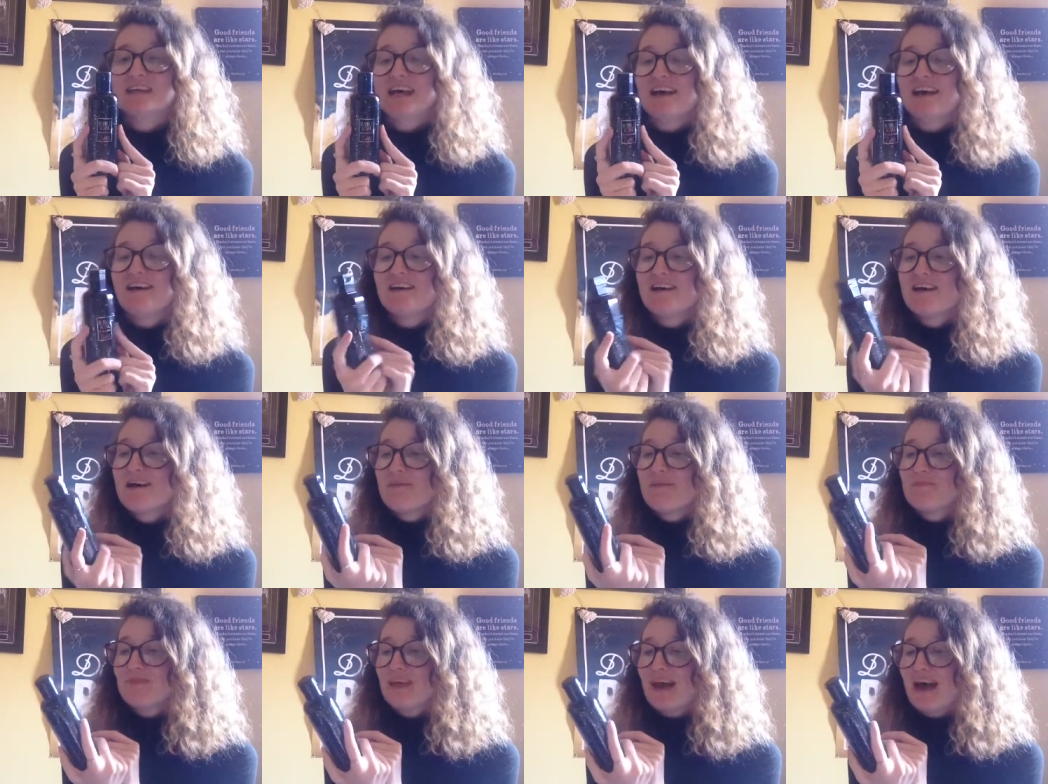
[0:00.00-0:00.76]
it.
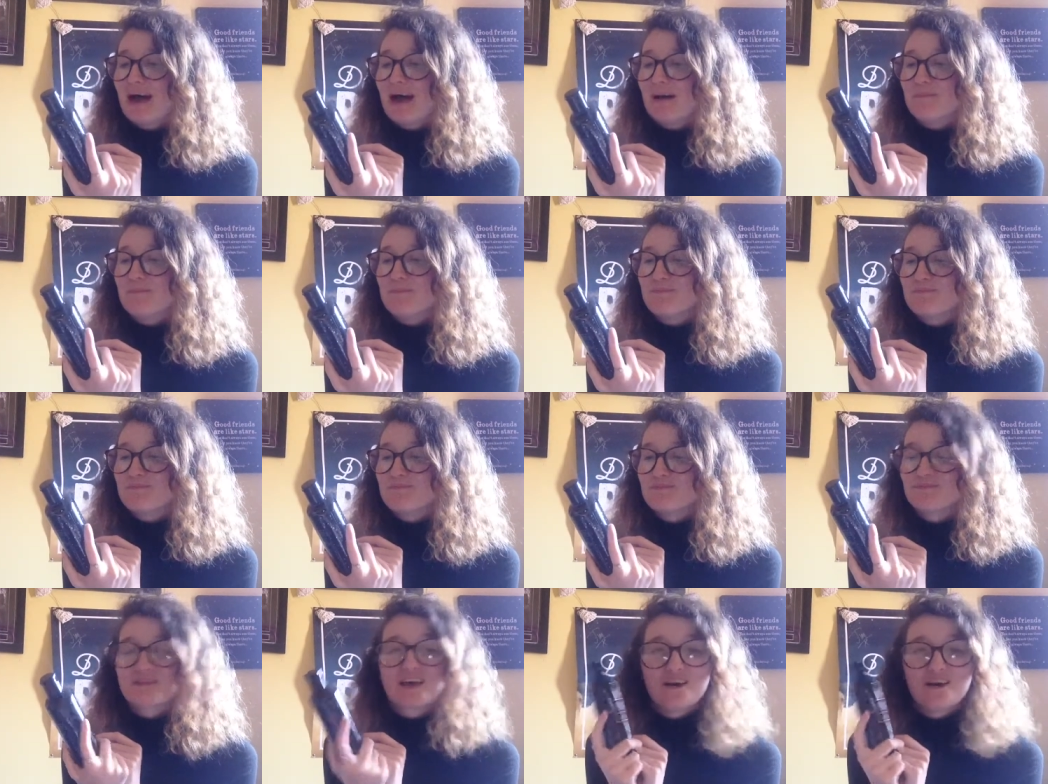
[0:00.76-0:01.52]

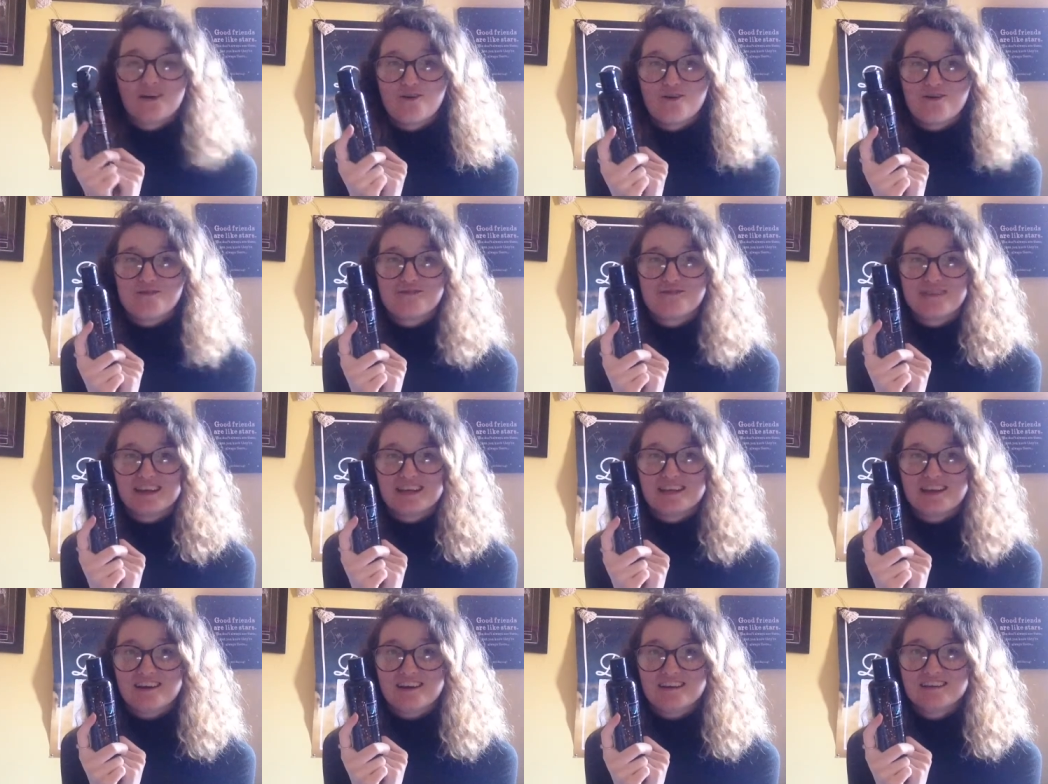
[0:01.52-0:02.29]
Hopefully
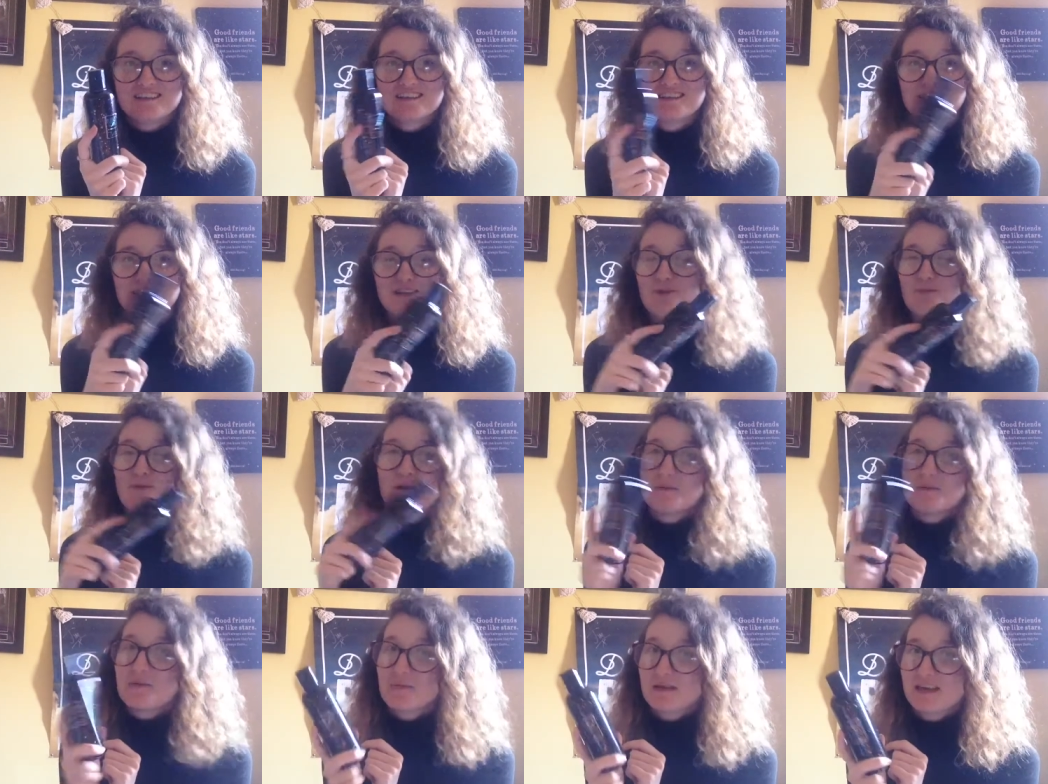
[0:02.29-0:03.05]
it does. You'll
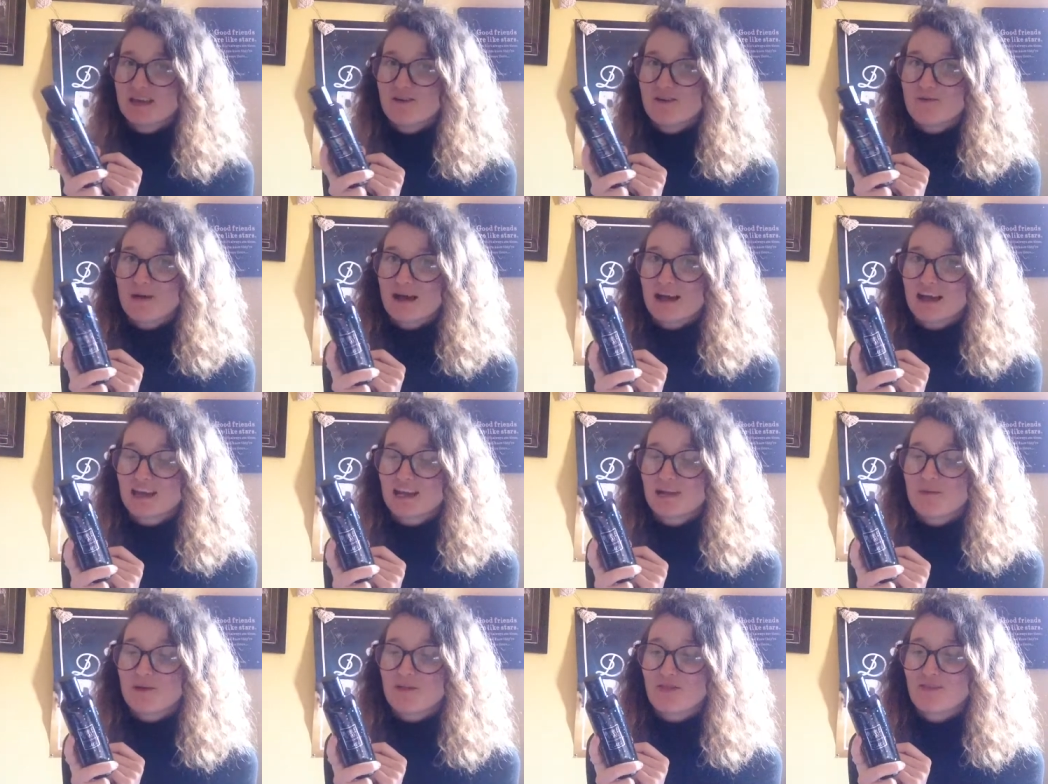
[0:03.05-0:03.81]
probably hear back in
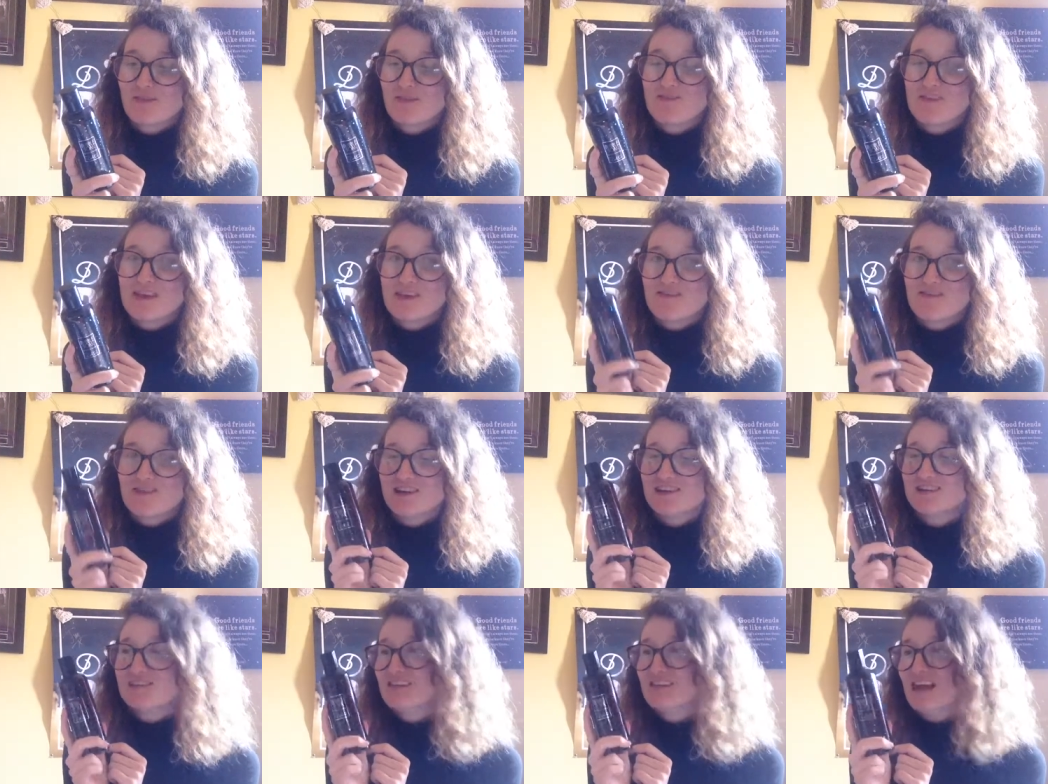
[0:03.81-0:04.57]
a monthly
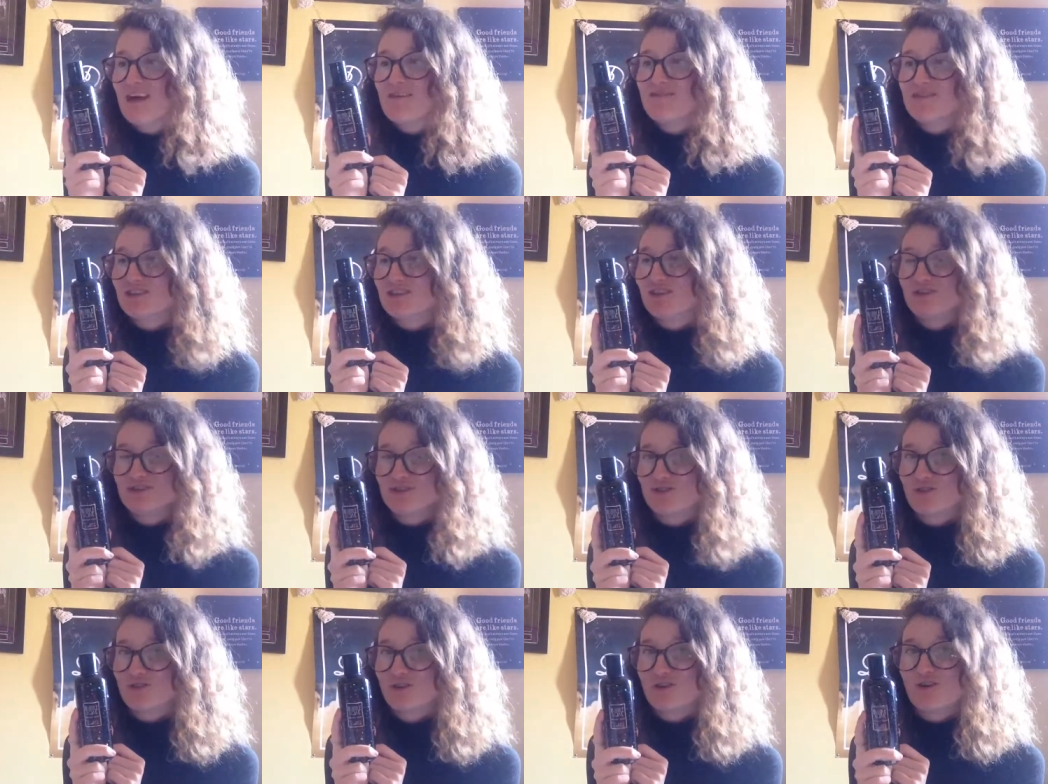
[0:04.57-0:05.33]
favourites if it does
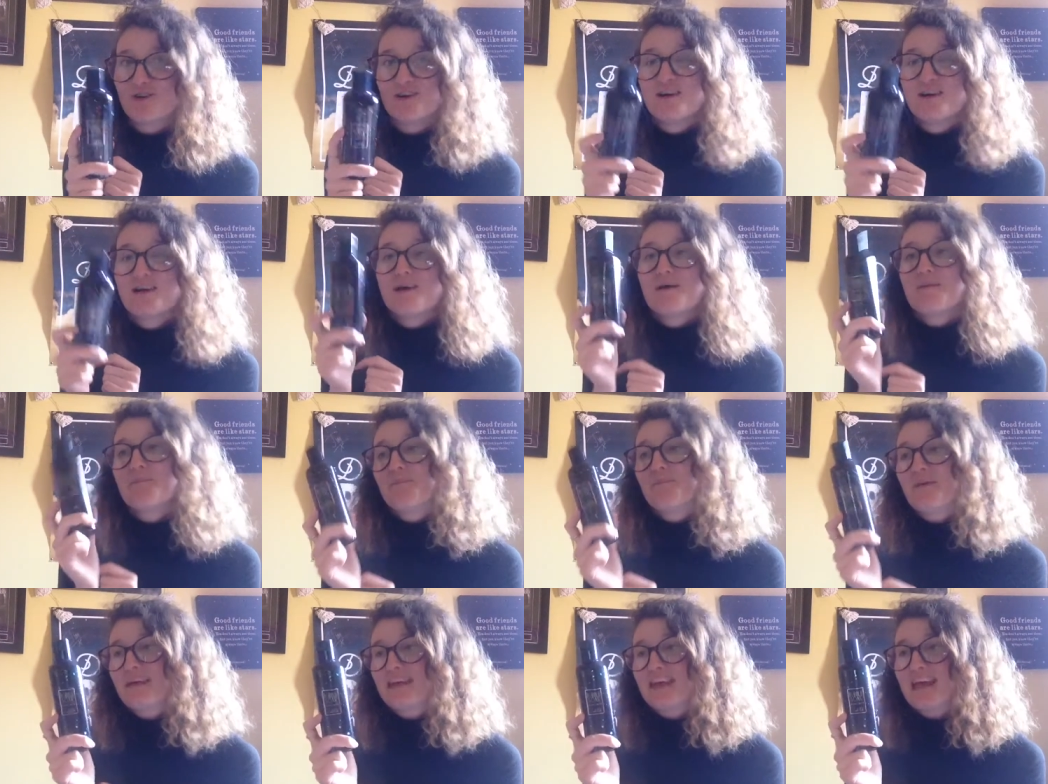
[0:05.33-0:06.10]
or not,
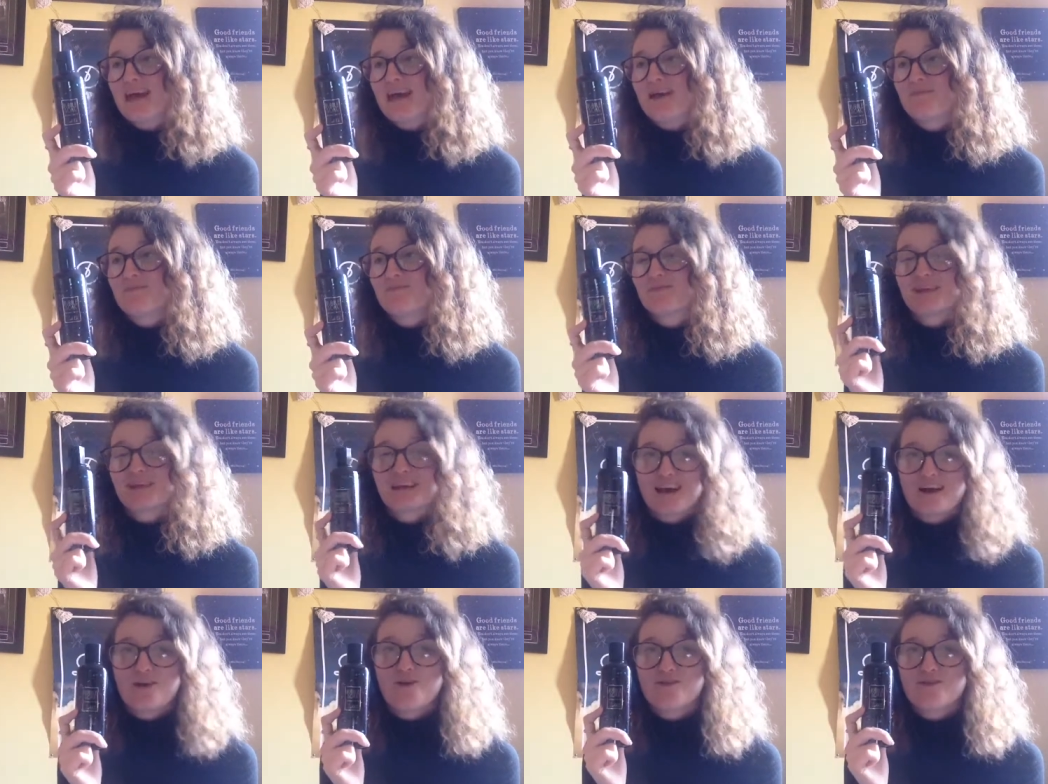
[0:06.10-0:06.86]
but yeah,
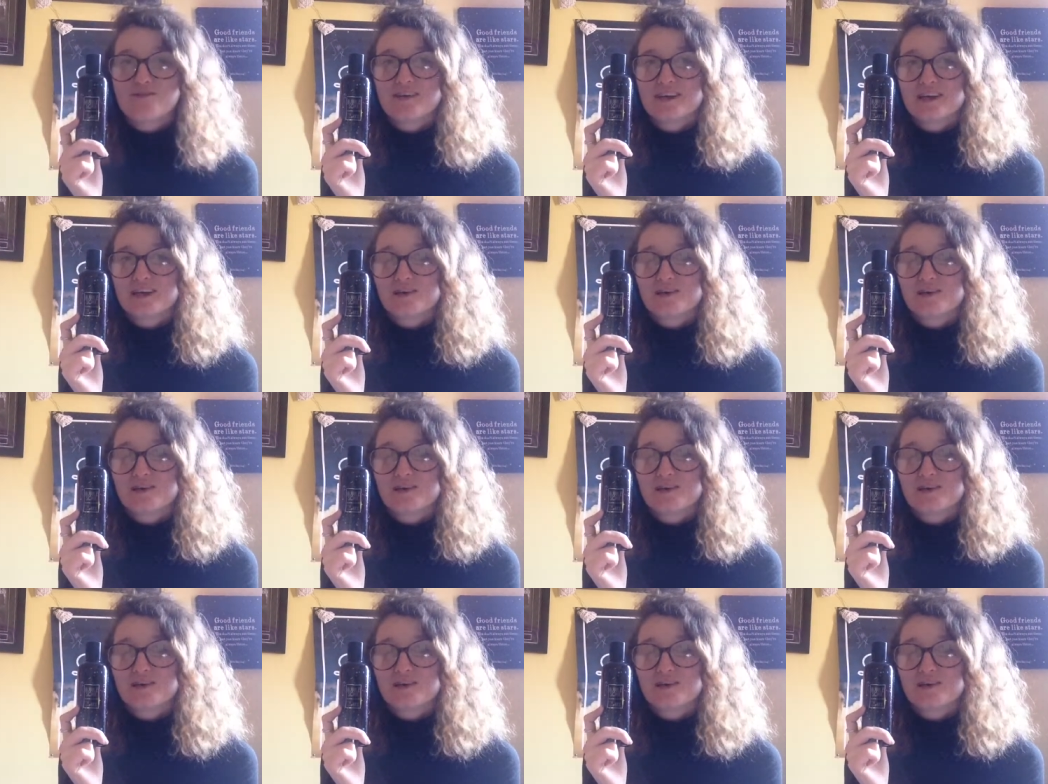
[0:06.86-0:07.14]
hopefully it